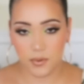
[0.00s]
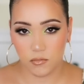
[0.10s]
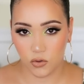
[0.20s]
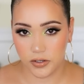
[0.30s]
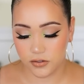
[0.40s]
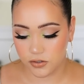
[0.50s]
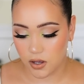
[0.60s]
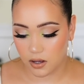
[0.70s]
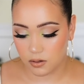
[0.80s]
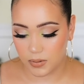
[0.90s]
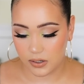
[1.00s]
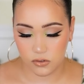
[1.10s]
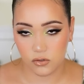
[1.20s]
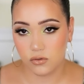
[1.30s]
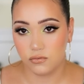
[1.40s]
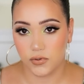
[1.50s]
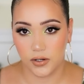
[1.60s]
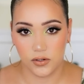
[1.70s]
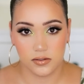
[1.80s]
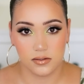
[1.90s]
I'm going to talk about two
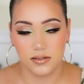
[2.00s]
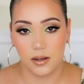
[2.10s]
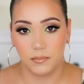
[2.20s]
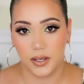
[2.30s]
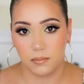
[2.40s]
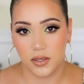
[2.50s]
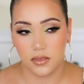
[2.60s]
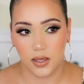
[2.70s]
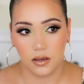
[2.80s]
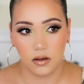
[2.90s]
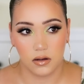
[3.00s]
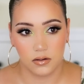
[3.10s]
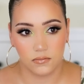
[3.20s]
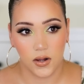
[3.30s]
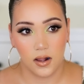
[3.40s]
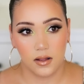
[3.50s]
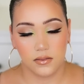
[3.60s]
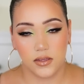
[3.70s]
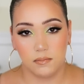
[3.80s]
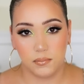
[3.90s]
fragrances that make me think of
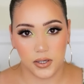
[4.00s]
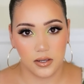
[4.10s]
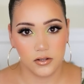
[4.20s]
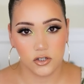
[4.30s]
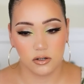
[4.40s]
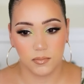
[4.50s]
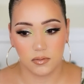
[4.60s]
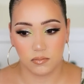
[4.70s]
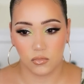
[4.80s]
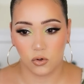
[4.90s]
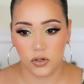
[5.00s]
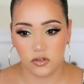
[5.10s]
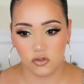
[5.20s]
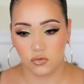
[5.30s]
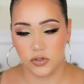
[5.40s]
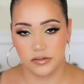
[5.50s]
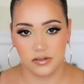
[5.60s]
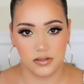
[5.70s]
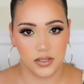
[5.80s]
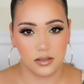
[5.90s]
the beach but more
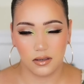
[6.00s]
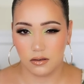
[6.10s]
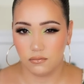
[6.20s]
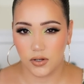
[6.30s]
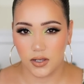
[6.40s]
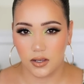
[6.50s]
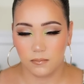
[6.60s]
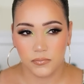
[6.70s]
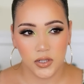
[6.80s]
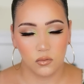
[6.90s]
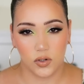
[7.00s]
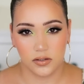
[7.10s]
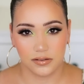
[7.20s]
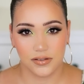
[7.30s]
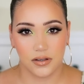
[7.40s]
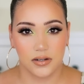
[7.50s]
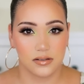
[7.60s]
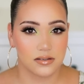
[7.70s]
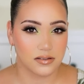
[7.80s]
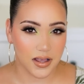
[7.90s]
towards the evening when the sun
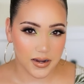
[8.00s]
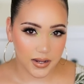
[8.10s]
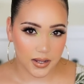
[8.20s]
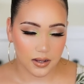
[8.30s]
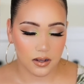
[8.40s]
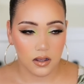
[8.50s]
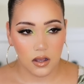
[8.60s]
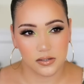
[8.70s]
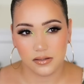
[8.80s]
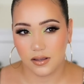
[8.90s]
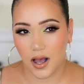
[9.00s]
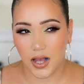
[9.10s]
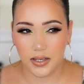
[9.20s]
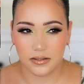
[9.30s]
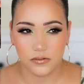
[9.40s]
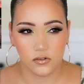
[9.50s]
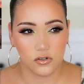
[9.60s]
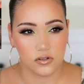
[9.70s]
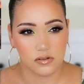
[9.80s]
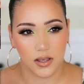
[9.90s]
is setting, the sky, it's
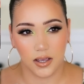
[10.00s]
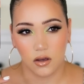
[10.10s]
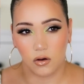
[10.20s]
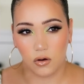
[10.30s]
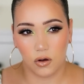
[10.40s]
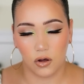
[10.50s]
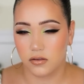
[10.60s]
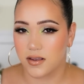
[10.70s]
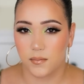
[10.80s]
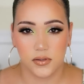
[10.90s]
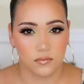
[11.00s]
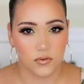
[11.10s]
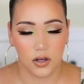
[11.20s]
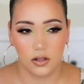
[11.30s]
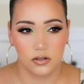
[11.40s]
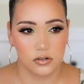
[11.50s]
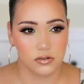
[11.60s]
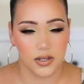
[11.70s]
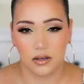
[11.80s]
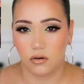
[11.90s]
just like all types of
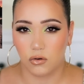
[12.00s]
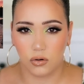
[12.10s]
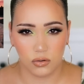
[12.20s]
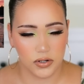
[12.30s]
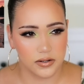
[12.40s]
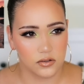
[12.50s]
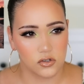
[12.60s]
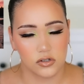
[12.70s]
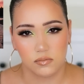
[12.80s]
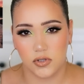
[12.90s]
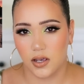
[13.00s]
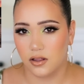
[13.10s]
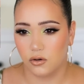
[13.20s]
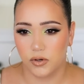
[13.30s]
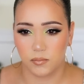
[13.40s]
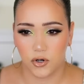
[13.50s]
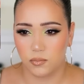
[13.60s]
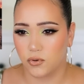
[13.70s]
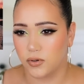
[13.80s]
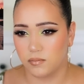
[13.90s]
colors like orange and yellow and
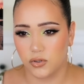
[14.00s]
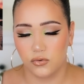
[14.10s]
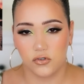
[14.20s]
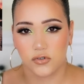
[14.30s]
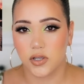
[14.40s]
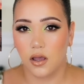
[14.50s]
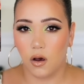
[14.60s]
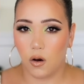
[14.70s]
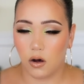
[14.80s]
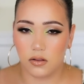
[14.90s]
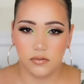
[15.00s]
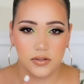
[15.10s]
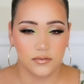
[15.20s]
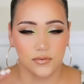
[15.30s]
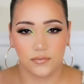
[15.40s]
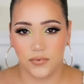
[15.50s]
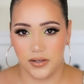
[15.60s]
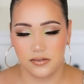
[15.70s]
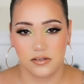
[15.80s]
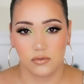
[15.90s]
purple and blue, just all of the different
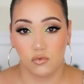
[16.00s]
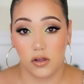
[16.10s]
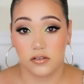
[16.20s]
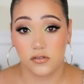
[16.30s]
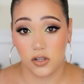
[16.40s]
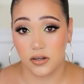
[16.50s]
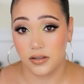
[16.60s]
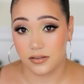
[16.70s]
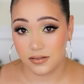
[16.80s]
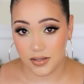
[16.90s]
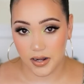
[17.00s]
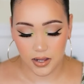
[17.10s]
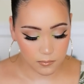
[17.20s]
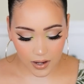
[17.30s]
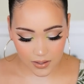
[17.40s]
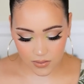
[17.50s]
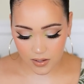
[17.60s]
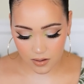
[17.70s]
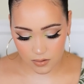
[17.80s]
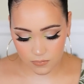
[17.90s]
phases while the sun is setting, I
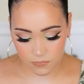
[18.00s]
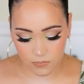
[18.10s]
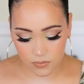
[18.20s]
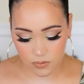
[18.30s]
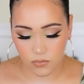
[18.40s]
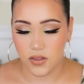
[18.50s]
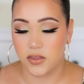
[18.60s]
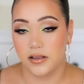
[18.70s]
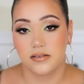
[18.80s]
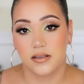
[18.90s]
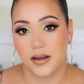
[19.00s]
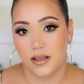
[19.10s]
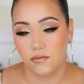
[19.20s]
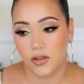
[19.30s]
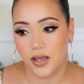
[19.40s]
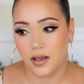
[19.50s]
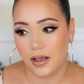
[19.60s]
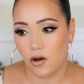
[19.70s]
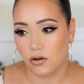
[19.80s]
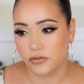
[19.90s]
think of with this. And I feel like
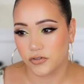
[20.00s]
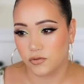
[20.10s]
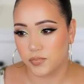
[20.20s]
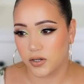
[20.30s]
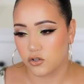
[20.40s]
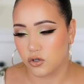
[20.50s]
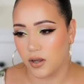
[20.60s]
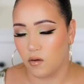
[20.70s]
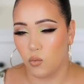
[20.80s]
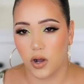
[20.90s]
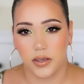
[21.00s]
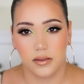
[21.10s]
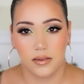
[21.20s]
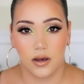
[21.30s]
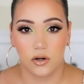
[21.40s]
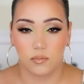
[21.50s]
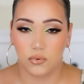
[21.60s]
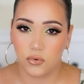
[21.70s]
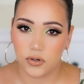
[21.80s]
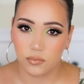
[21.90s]
I also picture like walking down a
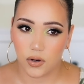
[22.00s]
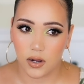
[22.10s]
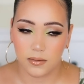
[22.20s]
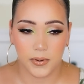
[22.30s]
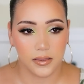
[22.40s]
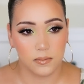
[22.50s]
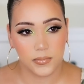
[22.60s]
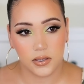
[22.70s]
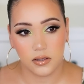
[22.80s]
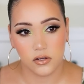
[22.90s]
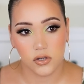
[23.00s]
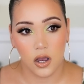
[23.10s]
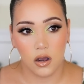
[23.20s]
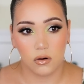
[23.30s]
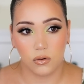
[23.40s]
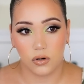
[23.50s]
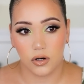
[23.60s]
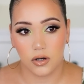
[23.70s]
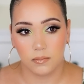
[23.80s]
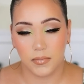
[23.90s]
boardwalk by the beach
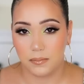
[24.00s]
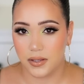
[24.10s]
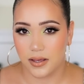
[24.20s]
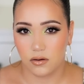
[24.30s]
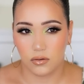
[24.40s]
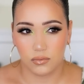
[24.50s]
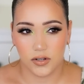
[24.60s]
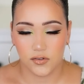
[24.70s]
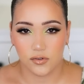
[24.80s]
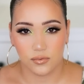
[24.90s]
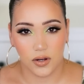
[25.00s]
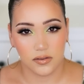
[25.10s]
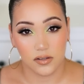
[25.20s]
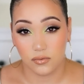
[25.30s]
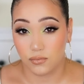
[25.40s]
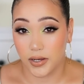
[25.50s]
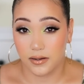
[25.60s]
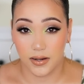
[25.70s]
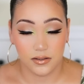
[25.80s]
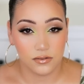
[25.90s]
or maybe like a restaurant that's right
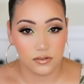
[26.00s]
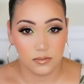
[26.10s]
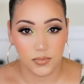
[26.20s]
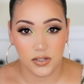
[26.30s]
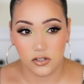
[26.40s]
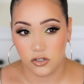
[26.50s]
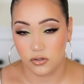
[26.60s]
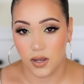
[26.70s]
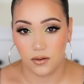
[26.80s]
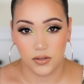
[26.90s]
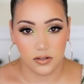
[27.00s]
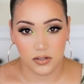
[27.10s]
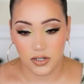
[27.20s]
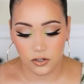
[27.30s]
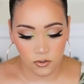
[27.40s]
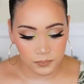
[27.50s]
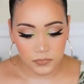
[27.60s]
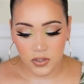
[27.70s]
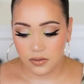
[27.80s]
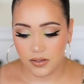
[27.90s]
next to the beach and you're having a dinner.
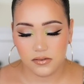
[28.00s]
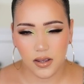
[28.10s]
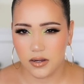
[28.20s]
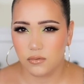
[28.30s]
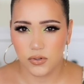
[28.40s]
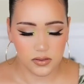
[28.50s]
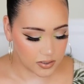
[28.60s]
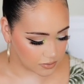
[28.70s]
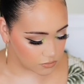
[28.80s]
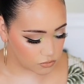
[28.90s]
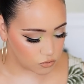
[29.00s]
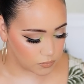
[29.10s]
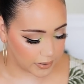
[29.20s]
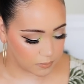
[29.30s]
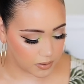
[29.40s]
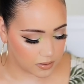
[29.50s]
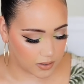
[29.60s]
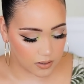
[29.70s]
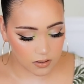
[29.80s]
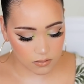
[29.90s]
That's kind of what these two make me
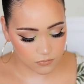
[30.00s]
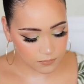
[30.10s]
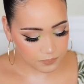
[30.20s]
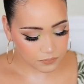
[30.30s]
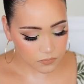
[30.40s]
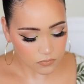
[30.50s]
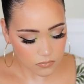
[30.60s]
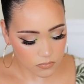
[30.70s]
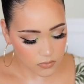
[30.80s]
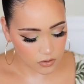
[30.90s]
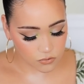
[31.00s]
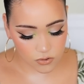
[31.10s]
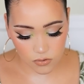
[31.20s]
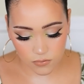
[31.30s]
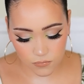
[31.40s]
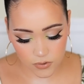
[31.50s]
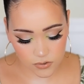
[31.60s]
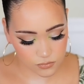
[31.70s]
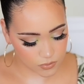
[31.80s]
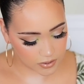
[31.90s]
think of. So the
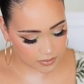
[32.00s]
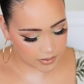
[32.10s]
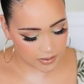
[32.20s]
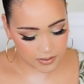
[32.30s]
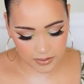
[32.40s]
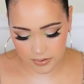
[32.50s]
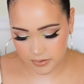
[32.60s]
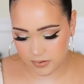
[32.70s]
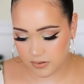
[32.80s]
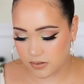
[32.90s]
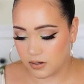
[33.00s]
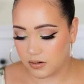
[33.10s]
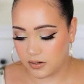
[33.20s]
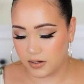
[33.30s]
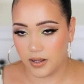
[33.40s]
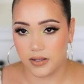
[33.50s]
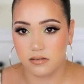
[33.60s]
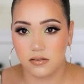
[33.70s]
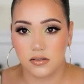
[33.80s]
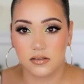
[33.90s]
first one is
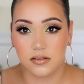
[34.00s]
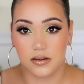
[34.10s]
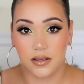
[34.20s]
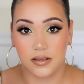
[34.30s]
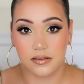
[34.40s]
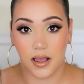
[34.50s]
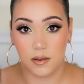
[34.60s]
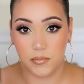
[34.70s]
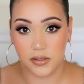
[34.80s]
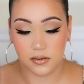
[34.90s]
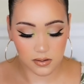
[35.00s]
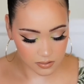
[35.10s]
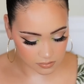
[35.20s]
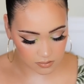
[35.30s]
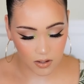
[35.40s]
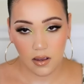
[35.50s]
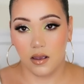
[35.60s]
Nest Sunkissed Hibiscus